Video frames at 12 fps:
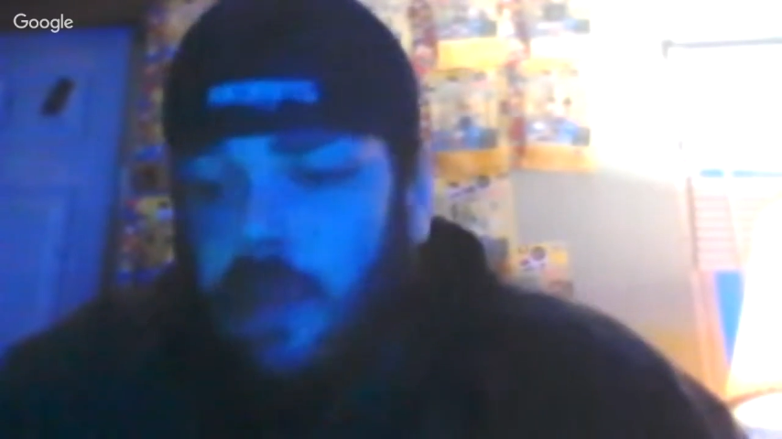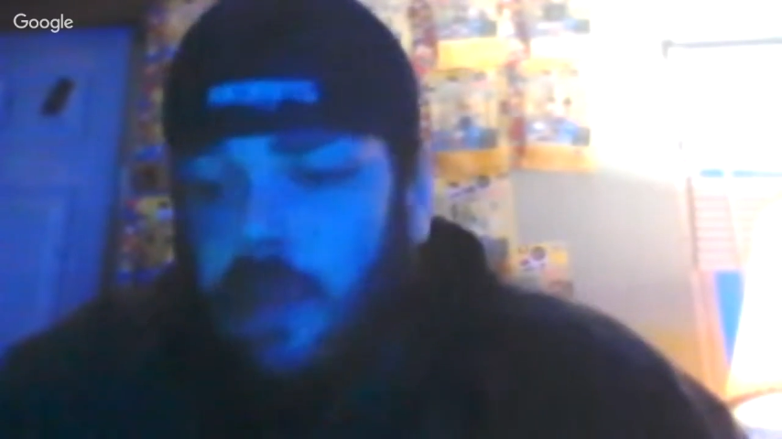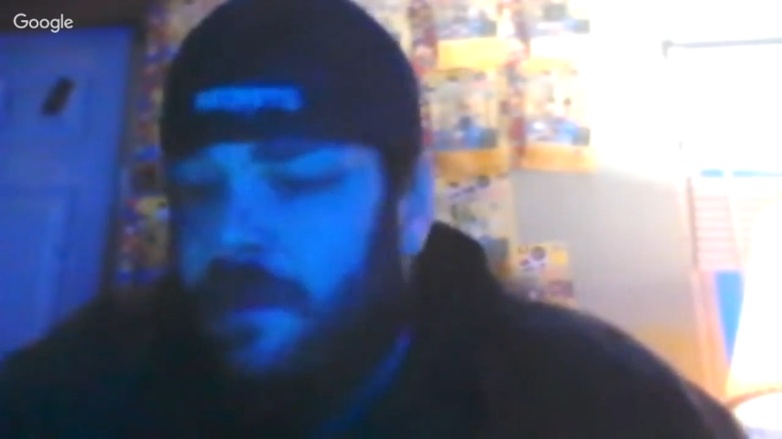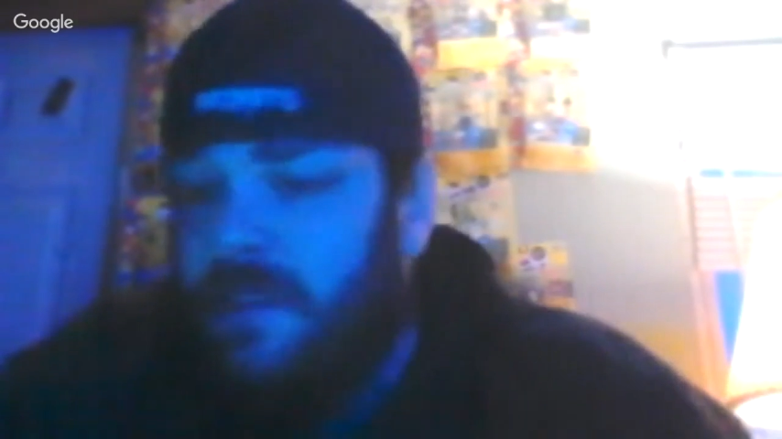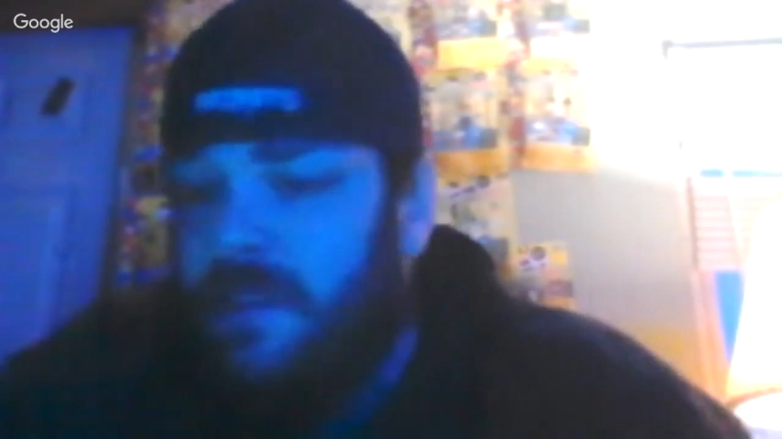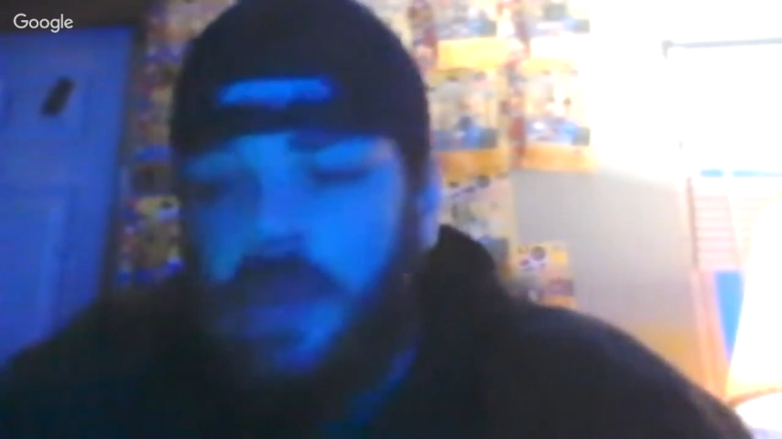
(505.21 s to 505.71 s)

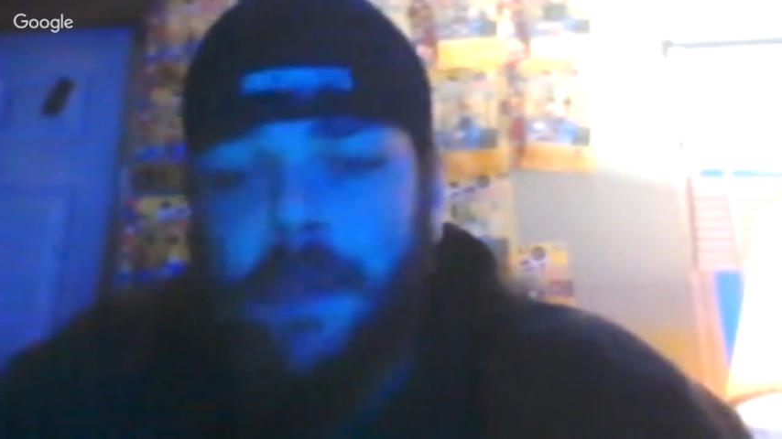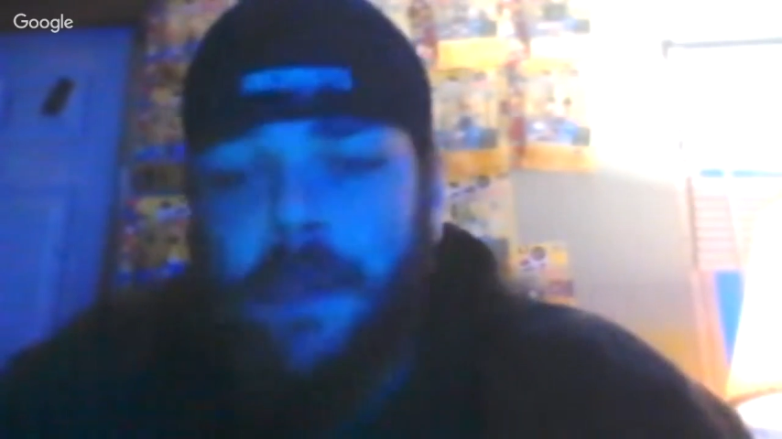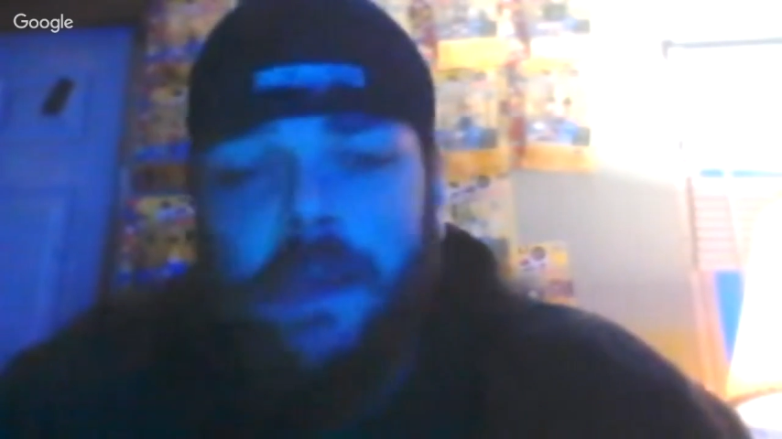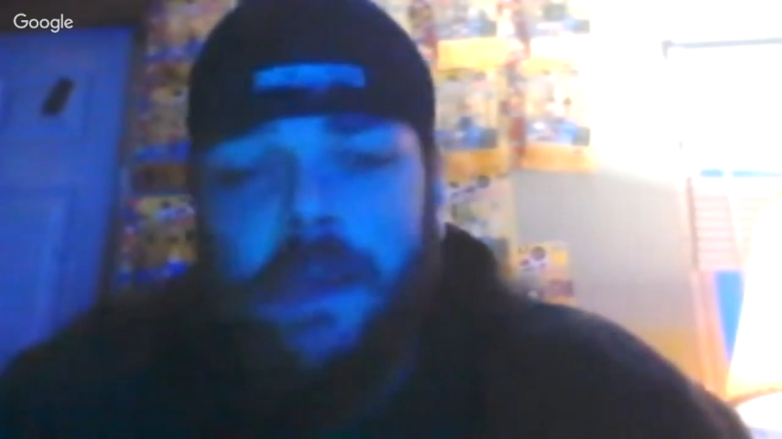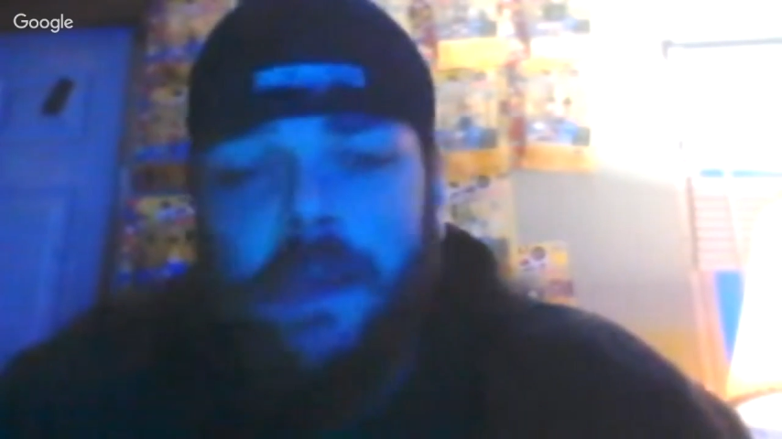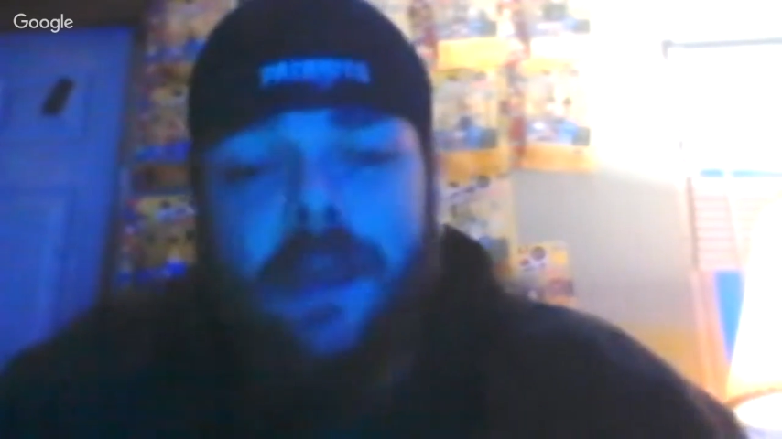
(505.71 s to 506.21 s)
Love his
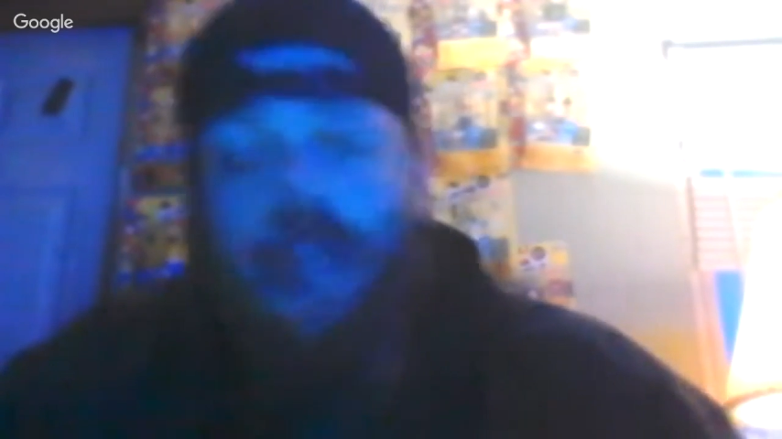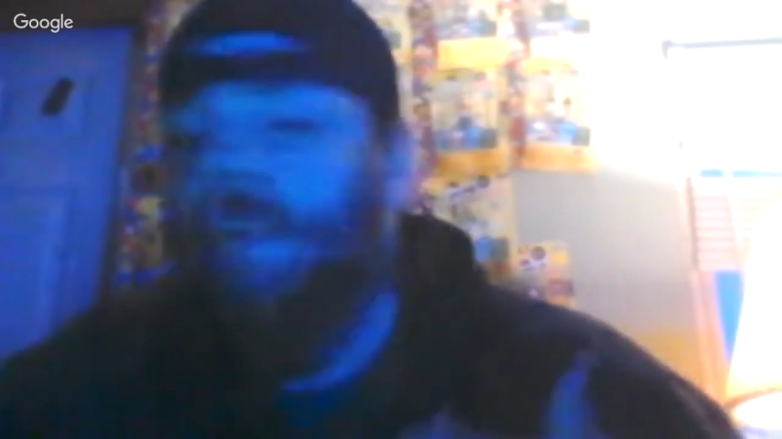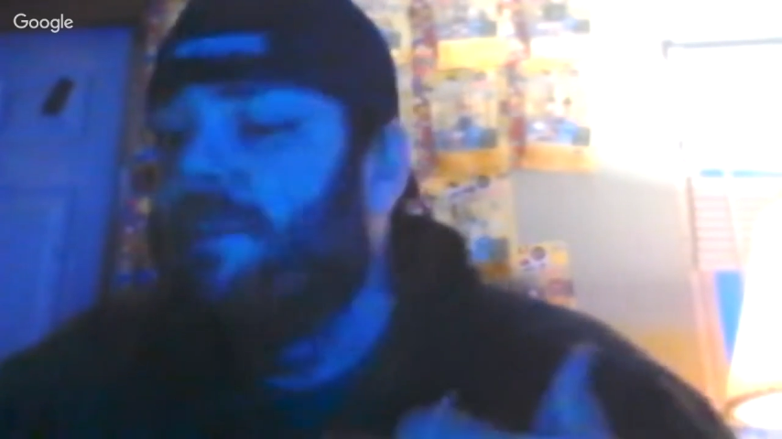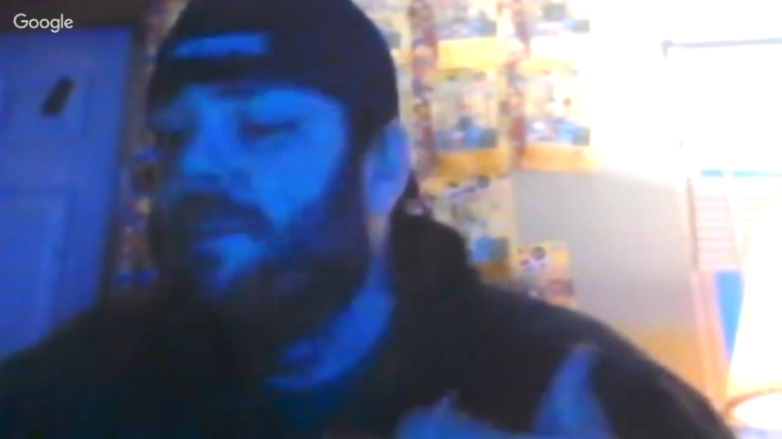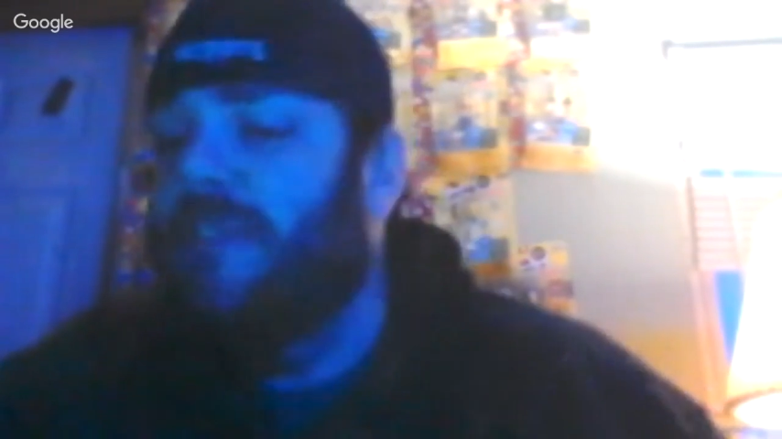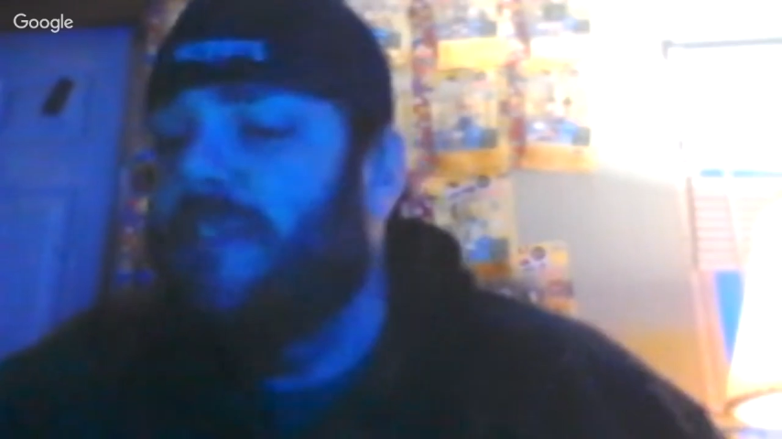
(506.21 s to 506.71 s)
gimmick,
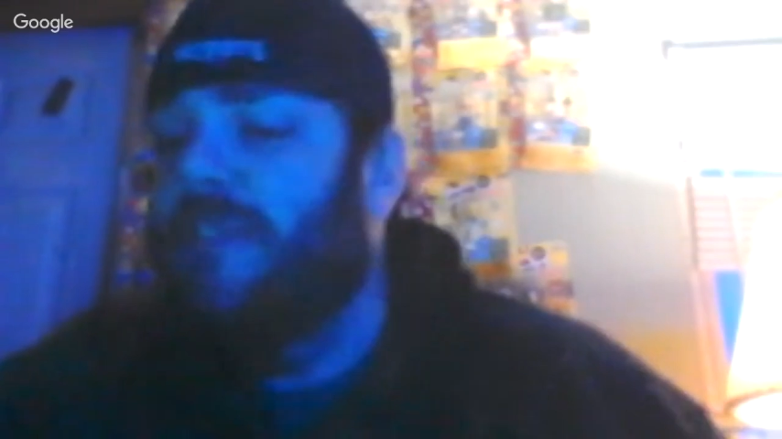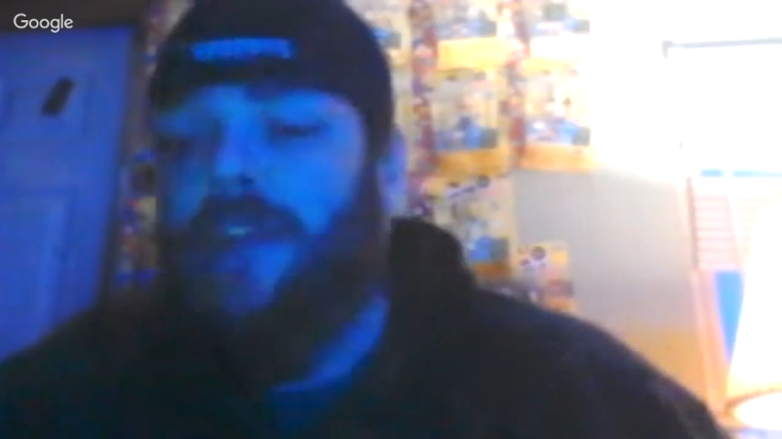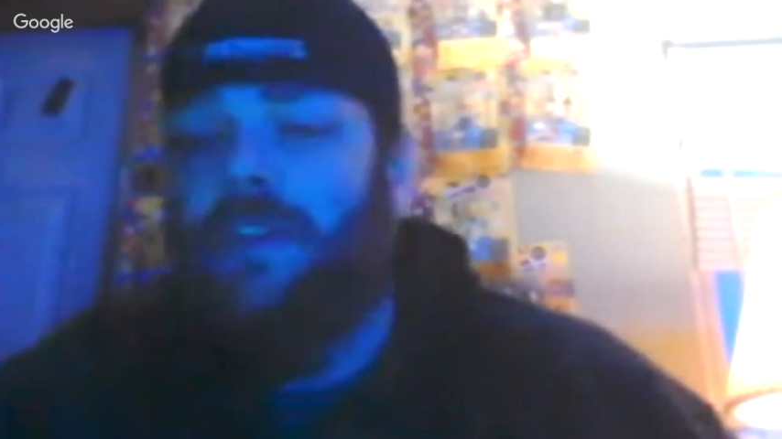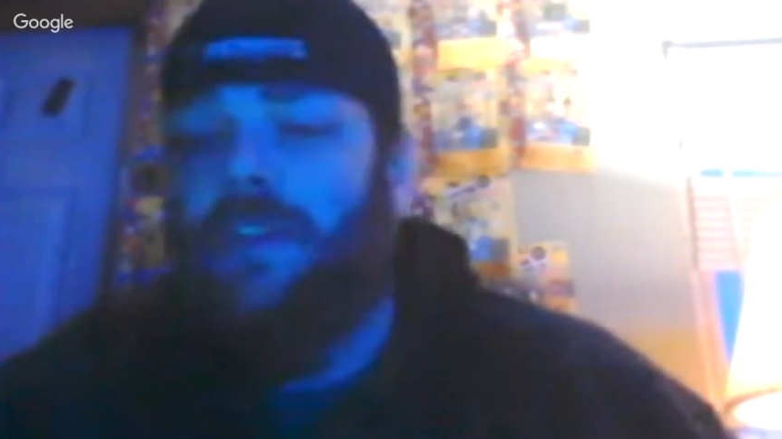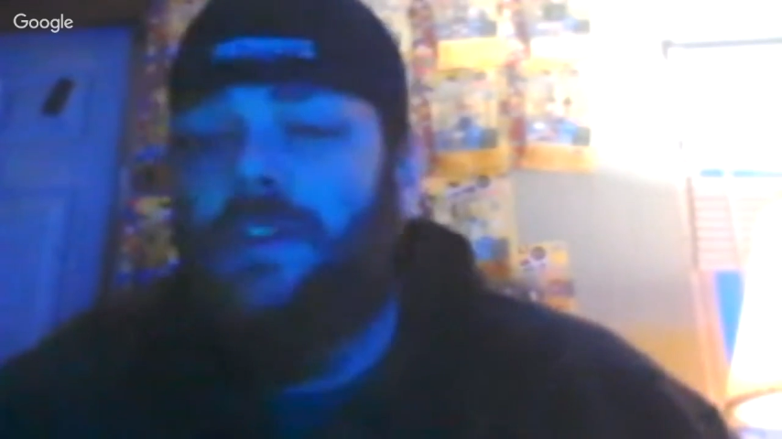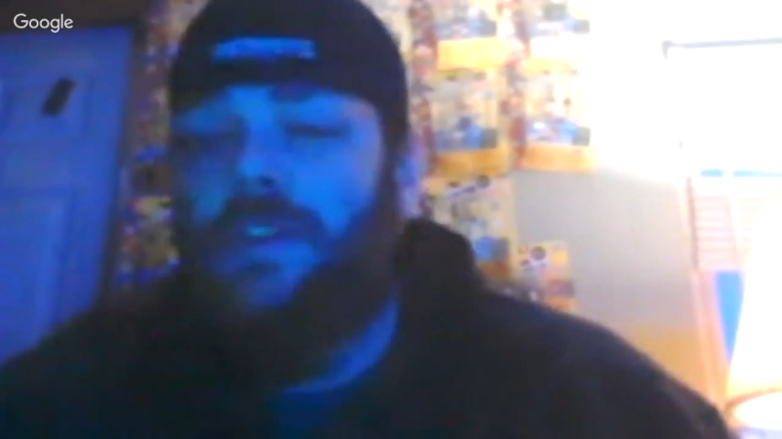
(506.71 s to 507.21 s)
love his
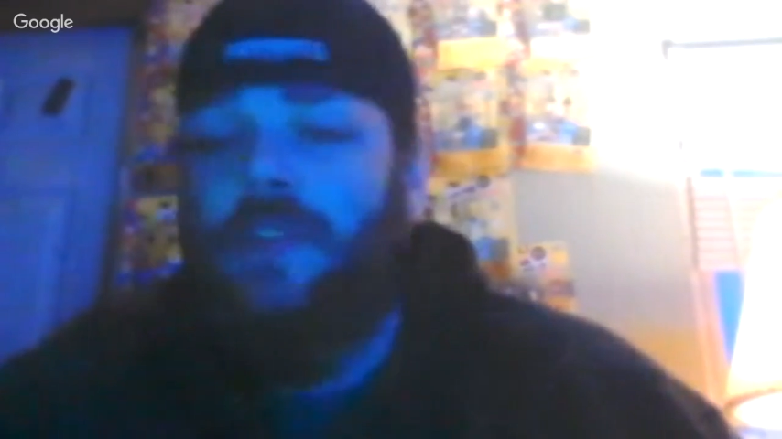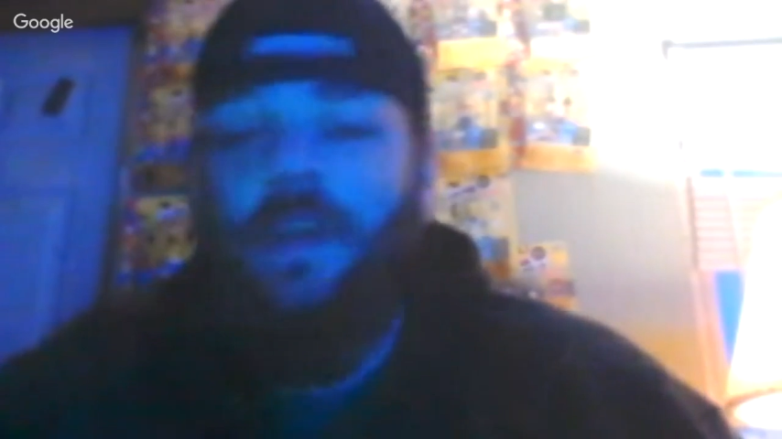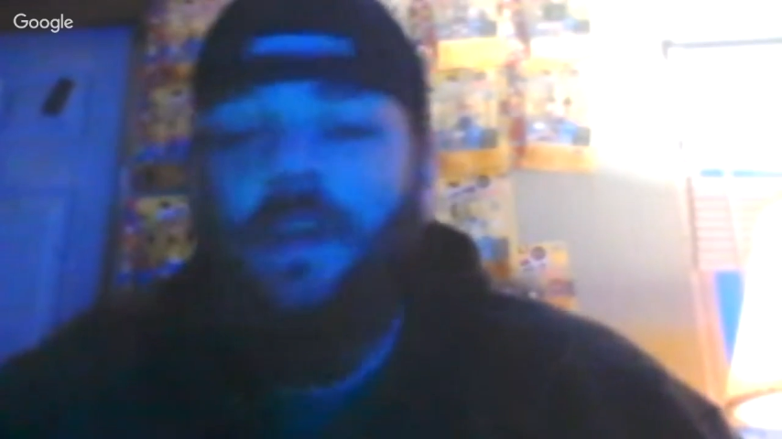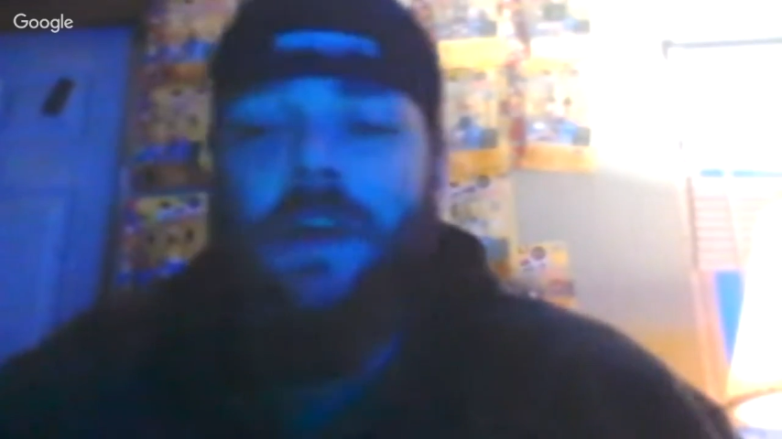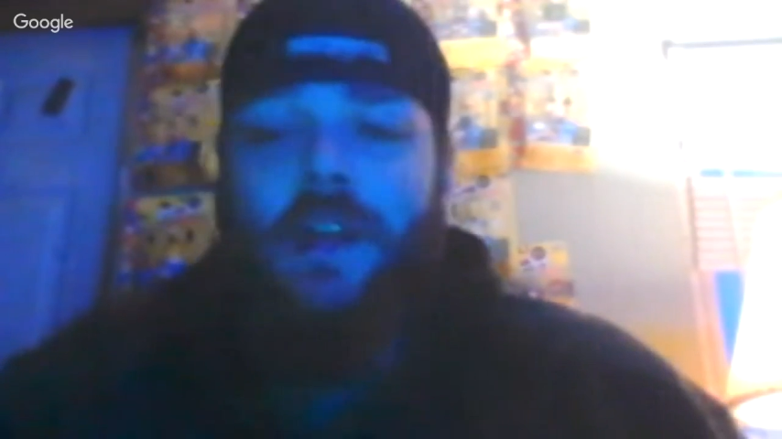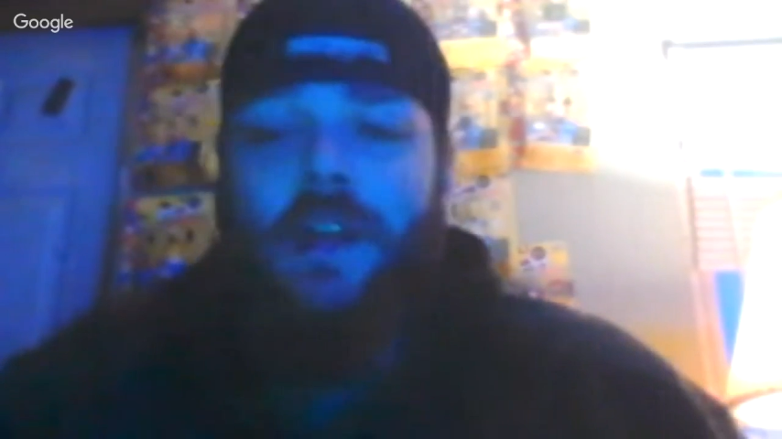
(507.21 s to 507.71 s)
attitude,